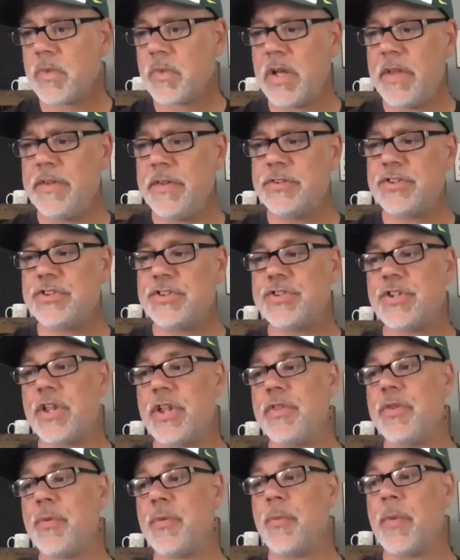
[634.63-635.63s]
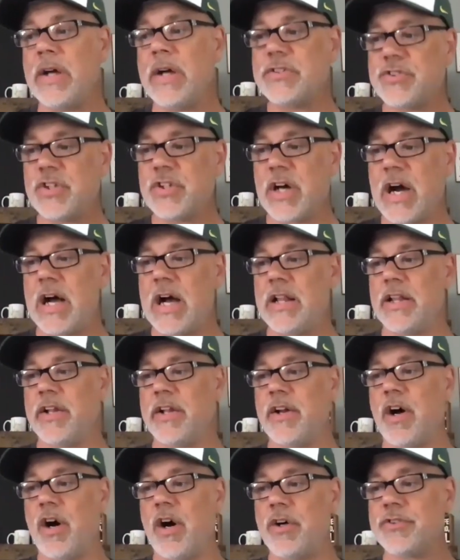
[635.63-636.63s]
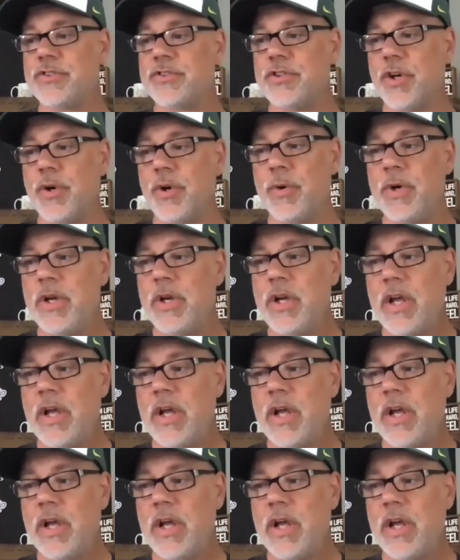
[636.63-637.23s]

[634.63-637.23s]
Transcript: and this is then the rest of the island also.